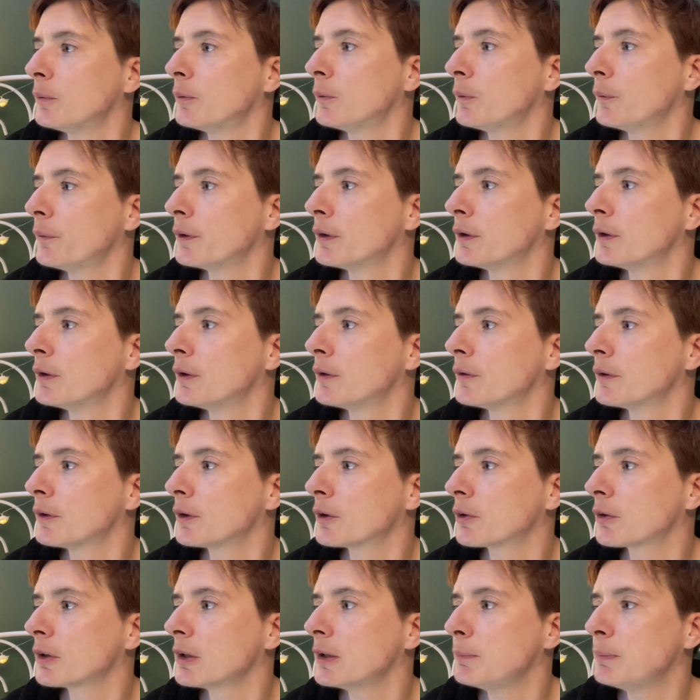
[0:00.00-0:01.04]
all the
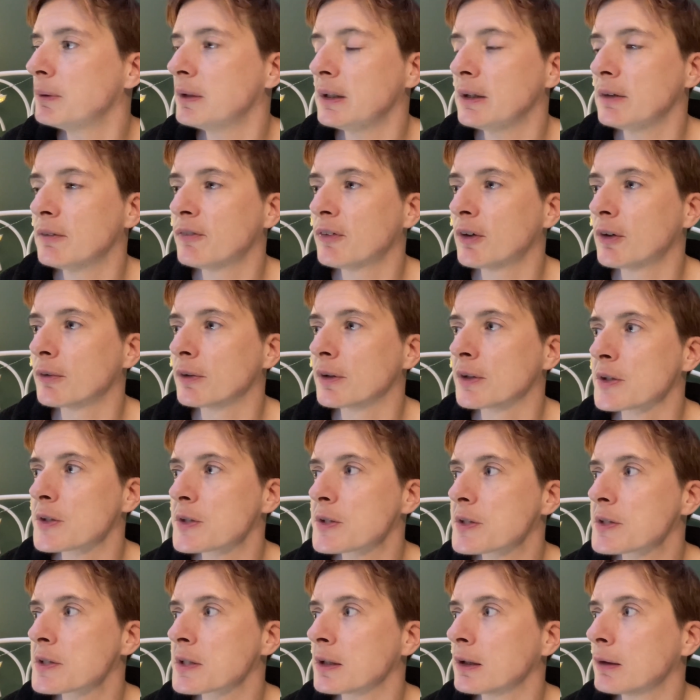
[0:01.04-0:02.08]
creepy
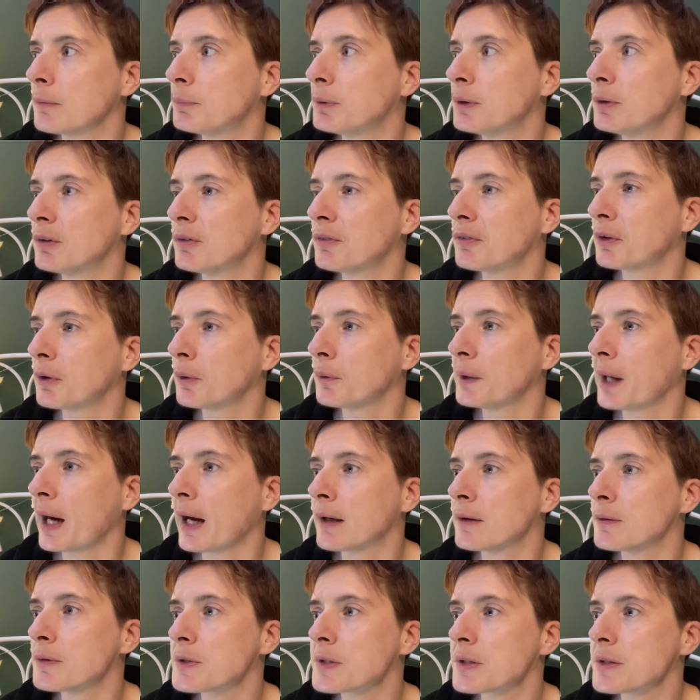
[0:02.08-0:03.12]
forests and the beautiful old
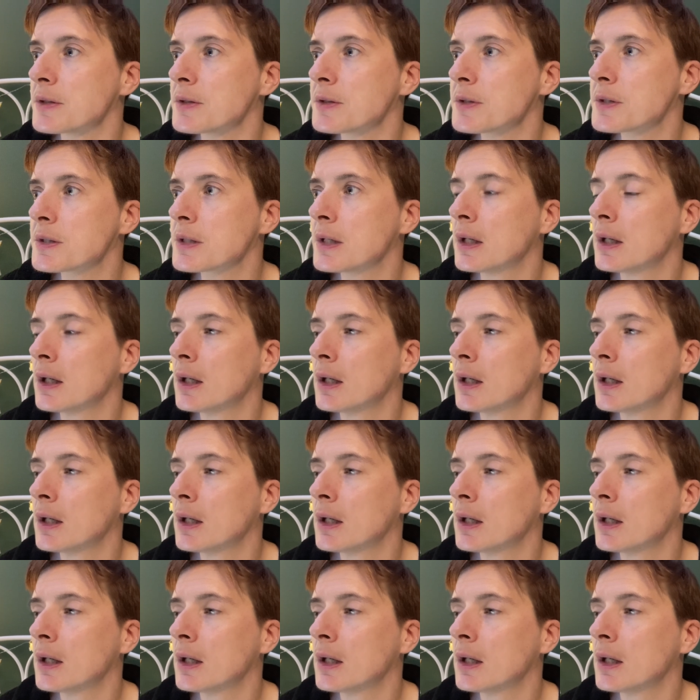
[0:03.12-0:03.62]
houses.